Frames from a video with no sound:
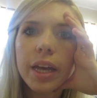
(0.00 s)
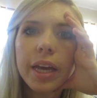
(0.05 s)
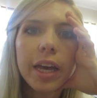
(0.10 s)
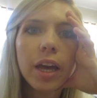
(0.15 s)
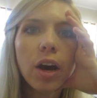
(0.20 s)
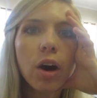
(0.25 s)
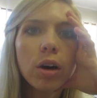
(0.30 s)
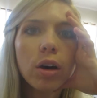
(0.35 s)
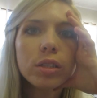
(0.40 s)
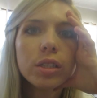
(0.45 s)

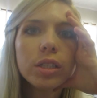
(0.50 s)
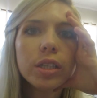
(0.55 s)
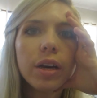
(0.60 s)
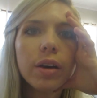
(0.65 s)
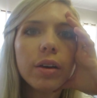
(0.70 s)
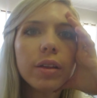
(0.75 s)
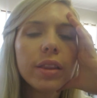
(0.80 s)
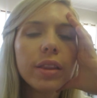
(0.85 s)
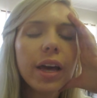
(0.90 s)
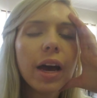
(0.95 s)
it also,
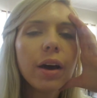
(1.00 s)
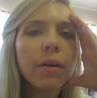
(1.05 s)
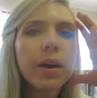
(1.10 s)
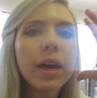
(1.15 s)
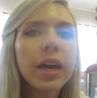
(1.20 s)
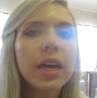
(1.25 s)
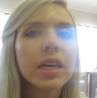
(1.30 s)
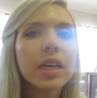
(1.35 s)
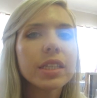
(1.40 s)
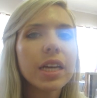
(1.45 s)
that
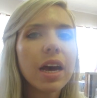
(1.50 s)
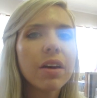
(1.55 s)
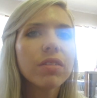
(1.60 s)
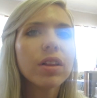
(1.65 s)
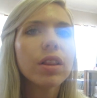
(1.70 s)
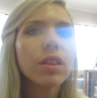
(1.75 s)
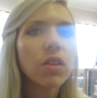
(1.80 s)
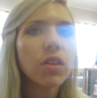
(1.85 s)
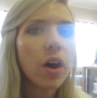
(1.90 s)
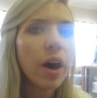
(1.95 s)
way, because I have
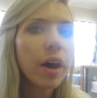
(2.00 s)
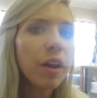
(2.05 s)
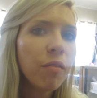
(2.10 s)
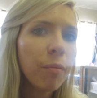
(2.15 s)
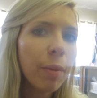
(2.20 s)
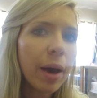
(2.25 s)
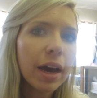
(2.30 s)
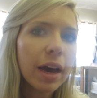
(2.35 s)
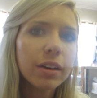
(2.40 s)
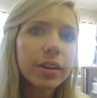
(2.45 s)
a lot
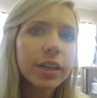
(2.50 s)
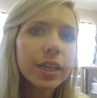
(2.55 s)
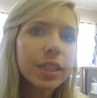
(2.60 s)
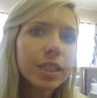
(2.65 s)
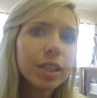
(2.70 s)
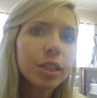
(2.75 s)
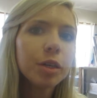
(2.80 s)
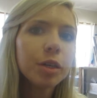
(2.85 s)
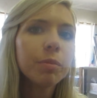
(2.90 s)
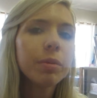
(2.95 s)
of
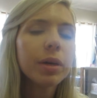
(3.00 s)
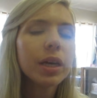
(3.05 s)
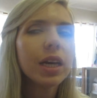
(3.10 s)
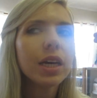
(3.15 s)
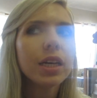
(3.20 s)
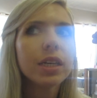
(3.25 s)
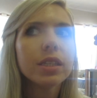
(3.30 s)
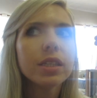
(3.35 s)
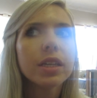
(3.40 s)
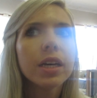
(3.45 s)
batteries too,
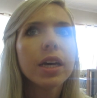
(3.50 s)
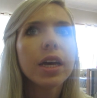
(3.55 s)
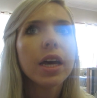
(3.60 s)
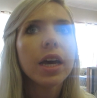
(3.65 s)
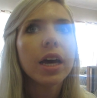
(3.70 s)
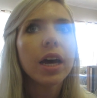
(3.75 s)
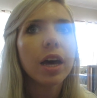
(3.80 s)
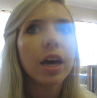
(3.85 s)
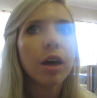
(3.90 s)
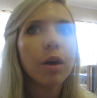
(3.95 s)
because
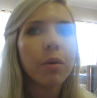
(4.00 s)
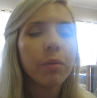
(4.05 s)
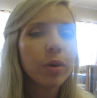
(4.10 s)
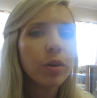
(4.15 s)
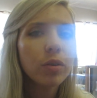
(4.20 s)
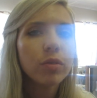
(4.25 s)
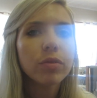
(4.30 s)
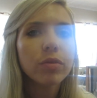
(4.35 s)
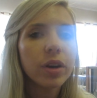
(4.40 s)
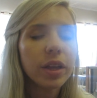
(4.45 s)

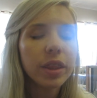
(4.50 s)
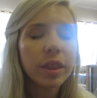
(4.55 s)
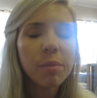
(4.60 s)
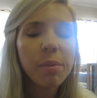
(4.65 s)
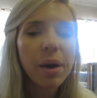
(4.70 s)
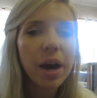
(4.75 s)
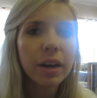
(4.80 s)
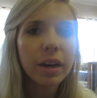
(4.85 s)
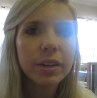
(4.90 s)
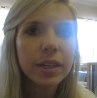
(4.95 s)
we'll run the
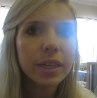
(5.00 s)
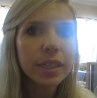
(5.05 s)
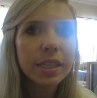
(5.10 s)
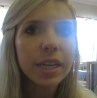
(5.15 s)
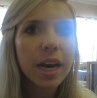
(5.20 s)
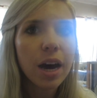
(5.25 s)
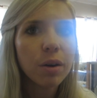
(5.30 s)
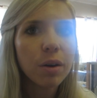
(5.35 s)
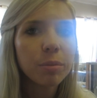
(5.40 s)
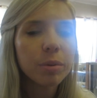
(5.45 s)
batteries
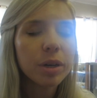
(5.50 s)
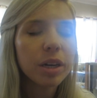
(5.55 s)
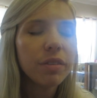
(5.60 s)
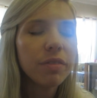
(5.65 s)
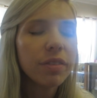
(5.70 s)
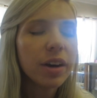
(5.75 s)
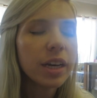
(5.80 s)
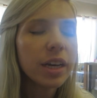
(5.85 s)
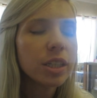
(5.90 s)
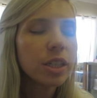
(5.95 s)
out pretty
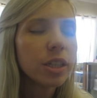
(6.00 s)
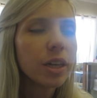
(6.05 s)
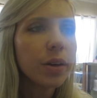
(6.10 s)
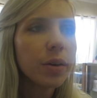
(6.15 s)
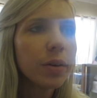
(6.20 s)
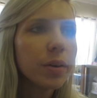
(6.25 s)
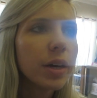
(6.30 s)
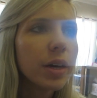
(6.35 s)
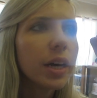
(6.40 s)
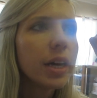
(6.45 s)
fast. So
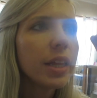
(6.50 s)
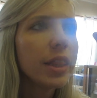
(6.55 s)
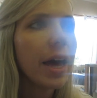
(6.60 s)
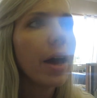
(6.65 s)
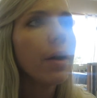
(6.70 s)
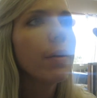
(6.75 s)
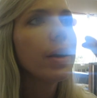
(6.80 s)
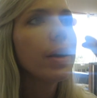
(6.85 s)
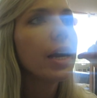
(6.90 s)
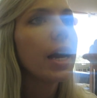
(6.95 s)

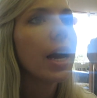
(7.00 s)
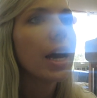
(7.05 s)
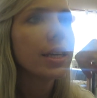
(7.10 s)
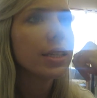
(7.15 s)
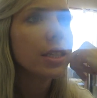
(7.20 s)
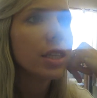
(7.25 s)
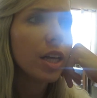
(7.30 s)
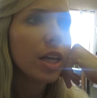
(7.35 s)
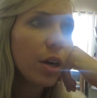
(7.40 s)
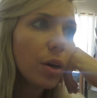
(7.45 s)
that way it
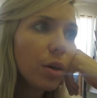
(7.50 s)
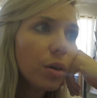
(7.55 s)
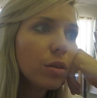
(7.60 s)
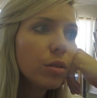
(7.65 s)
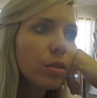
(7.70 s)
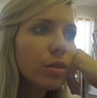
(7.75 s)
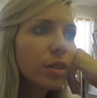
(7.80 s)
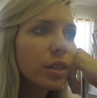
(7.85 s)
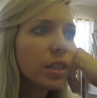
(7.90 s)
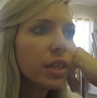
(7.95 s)
has
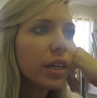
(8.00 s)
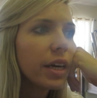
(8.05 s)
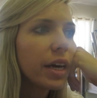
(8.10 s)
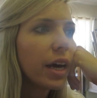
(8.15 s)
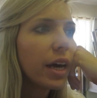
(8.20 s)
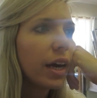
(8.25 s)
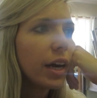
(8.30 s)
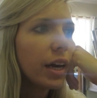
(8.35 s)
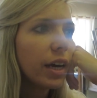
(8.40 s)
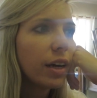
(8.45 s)
those,
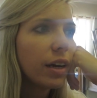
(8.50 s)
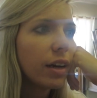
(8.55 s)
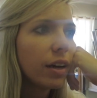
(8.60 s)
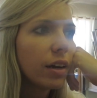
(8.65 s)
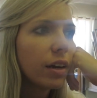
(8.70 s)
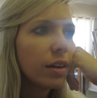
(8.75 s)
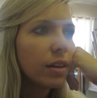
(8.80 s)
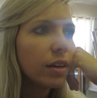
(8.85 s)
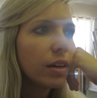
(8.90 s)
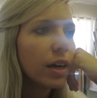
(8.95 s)

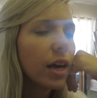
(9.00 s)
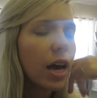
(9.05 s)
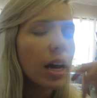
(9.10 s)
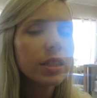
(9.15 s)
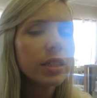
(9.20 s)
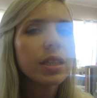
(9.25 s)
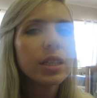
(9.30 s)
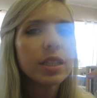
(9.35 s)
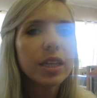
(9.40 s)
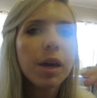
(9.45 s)
and it
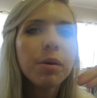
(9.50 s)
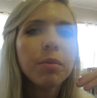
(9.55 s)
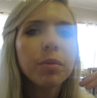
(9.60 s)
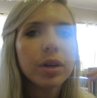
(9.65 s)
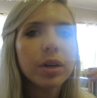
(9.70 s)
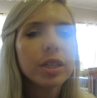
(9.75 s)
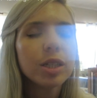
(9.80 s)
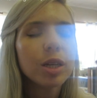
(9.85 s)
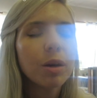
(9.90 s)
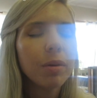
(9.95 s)
has the same
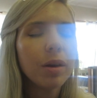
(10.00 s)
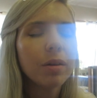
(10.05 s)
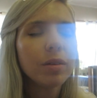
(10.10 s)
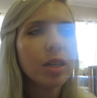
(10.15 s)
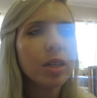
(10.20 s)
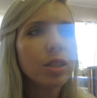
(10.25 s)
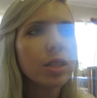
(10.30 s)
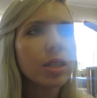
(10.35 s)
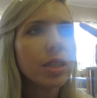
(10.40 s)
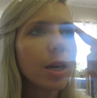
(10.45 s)
ones, so I'll be able to
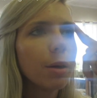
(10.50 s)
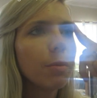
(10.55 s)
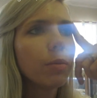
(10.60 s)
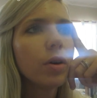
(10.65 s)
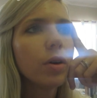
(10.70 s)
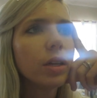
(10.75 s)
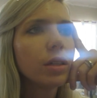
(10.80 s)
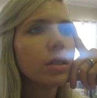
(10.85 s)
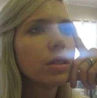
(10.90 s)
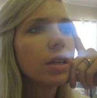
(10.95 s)
use the same
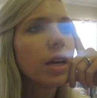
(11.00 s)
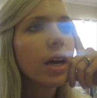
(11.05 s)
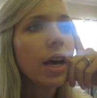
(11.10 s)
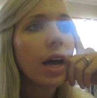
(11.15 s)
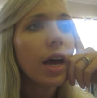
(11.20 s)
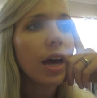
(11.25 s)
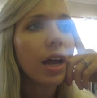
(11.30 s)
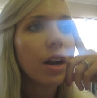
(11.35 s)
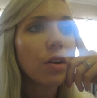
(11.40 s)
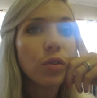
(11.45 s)
ones.
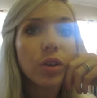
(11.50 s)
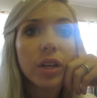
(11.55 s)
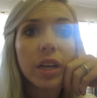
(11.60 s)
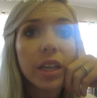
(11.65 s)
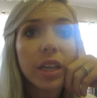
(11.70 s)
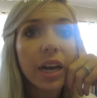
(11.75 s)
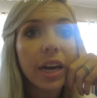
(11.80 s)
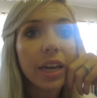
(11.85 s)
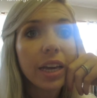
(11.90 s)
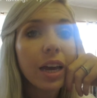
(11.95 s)
And I really
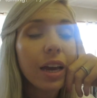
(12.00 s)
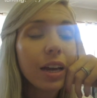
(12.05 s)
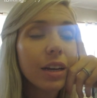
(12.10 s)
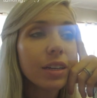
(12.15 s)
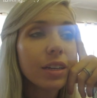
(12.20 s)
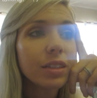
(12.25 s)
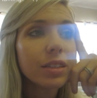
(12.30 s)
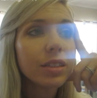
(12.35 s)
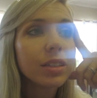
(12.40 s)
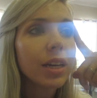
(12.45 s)
like
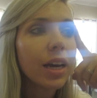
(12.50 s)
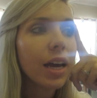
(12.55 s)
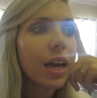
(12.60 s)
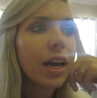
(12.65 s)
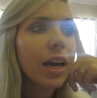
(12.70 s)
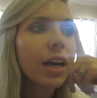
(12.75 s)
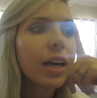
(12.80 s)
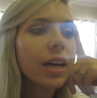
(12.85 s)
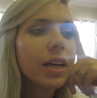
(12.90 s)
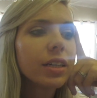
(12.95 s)
Canons.
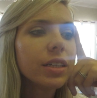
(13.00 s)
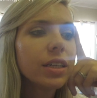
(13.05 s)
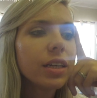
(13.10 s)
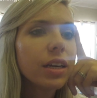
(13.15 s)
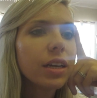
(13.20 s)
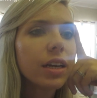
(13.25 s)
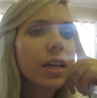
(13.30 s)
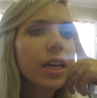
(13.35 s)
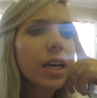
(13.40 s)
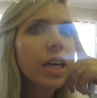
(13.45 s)
And
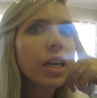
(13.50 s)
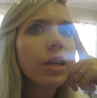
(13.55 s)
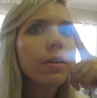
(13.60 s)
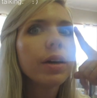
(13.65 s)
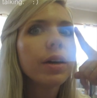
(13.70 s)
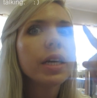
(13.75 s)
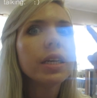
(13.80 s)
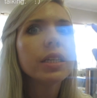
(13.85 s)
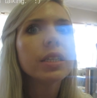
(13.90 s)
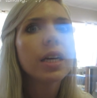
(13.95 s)

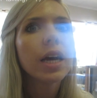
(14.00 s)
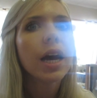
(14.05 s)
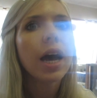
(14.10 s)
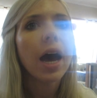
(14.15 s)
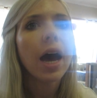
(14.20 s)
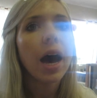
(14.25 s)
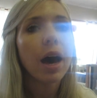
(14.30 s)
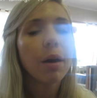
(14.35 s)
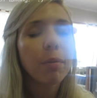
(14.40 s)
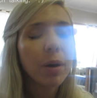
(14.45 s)
anyways,
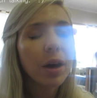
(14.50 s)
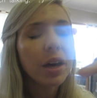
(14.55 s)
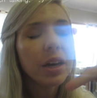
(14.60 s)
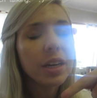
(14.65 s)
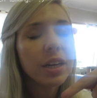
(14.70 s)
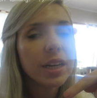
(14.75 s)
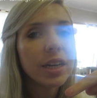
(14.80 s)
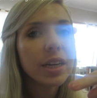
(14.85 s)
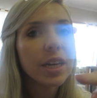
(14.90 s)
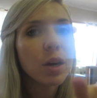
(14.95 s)
I probably
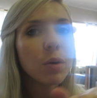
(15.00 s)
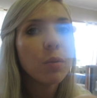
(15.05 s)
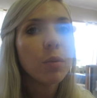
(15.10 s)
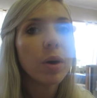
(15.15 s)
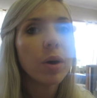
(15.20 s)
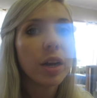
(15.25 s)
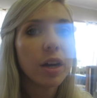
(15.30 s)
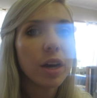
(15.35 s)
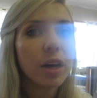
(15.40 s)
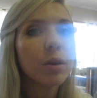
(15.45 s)
need to get
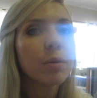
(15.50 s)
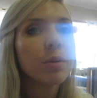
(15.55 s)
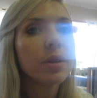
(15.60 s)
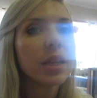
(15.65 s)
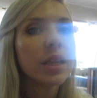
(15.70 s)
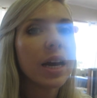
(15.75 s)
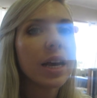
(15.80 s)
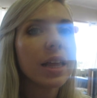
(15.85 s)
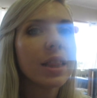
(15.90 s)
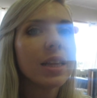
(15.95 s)
another
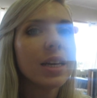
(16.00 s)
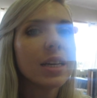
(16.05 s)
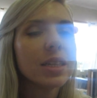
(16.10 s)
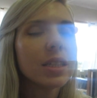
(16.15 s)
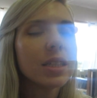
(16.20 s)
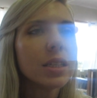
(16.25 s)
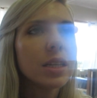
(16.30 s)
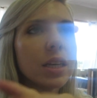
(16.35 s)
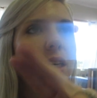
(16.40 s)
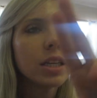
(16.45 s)
one like
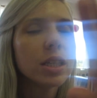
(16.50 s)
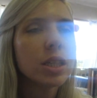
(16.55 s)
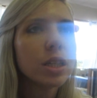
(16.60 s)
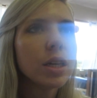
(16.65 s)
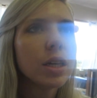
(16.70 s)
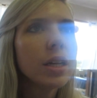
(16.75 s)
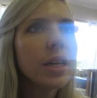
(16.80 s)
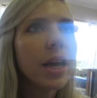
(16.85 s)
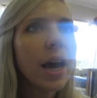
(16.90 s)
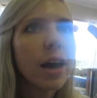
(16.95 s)
this. It's
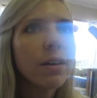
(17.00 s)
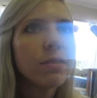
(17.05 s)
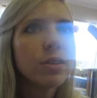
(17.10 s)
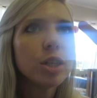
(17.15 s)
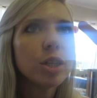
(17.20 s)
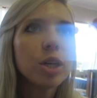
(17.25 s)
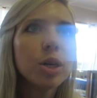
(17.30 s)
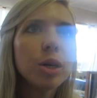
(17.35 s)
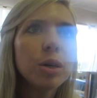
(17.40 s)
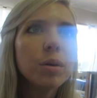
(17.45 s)
good to have
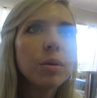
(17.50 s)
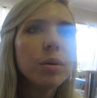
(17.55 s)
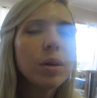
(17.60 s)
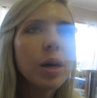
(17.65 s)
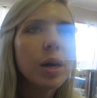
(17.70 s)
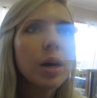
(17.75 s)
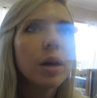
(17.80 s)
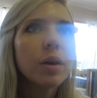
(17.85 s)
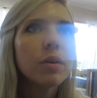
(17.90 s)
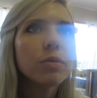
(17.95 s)
two,
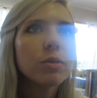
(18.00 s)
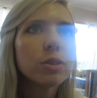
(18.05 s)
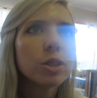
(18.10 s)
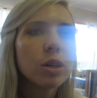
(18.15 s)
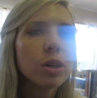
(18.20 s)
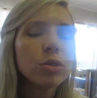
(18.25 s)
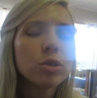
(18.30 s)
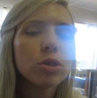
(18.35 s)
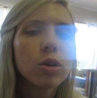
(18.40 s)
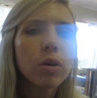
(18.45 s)

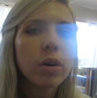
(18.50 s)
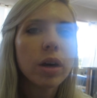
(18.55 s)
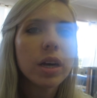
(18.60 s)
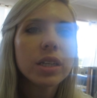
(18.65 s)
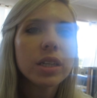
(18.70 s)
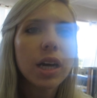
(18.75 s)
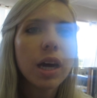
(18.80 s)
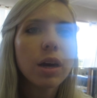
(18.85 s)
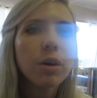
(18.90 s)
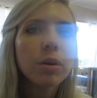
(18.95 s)
so Joel
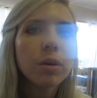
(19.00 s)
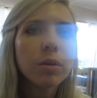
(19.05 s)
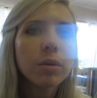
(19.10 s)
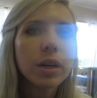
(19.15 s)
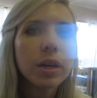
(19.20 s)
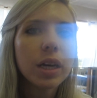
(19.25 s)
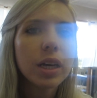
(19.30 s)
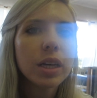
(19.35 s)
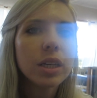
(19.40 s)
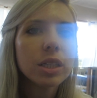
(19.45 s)
can take one
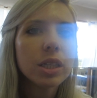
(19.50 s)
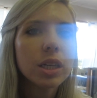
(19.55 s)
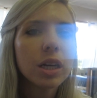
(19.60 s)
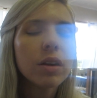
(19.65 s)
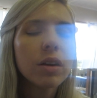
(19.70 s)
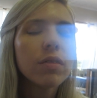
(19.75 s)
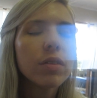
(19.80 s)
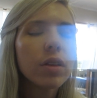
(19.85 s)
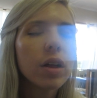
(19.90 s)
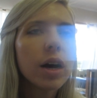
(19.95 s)
when he's
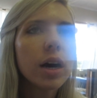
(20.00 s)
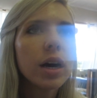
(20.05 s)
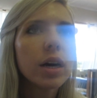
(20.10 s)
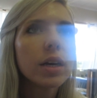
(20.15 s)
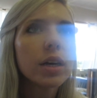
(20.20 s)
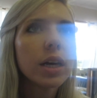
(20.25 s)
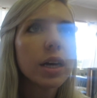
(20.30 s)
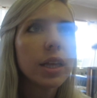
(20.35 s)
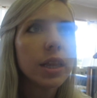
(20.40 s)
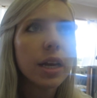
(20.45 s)
gonna
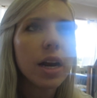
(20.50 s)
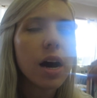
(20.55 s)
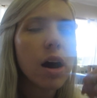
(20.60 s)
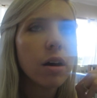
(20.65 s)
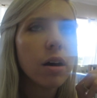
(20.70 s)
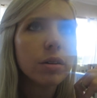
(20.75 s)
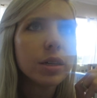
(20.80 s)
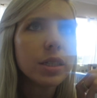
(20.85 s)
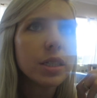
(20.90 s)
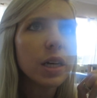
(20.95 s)
vlog, and then
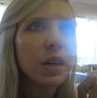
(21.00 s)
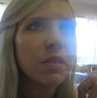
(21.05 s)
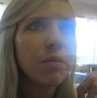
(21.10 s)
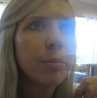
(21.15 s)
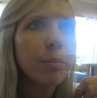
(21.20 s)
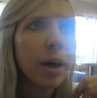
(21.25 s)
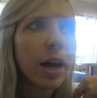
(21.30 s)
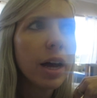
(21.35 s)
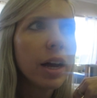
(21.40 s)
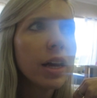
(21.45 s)
I always have
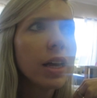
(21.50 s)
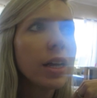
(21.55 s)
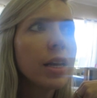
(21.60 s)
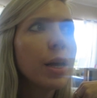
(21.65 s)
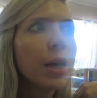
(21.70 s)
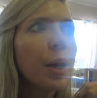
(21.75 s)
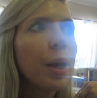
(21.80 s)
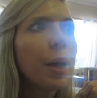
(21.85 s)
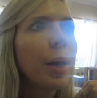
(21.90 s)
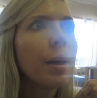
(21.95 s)
mine.
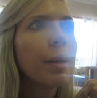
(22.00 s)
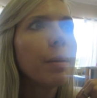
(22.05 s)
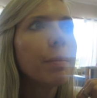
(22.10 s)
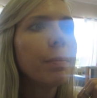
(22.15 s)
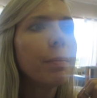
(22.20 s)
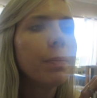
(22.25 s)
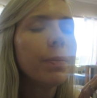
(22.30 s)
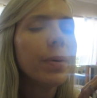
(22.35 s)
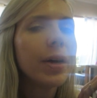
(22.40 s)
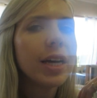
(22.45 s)

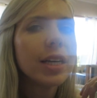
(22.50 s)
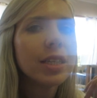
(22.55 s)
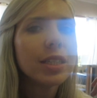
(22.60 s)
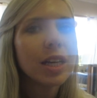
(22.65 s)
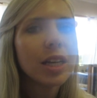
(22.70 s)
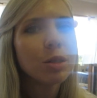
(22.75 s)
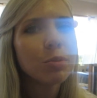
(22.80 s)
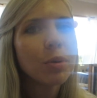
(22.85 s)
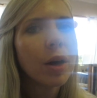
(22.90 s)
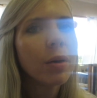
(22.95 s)
But so
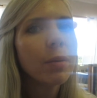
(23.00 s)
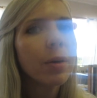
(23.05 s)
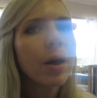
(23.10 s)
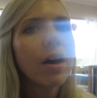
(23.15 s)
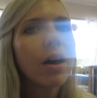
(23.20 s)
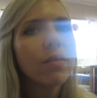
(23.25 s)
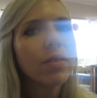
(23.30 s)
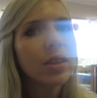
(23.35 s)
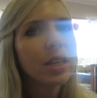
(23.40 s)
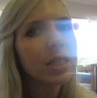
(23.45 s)
that's probably why I
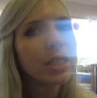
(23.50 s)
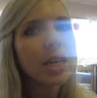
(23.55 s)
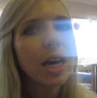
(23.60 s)
have this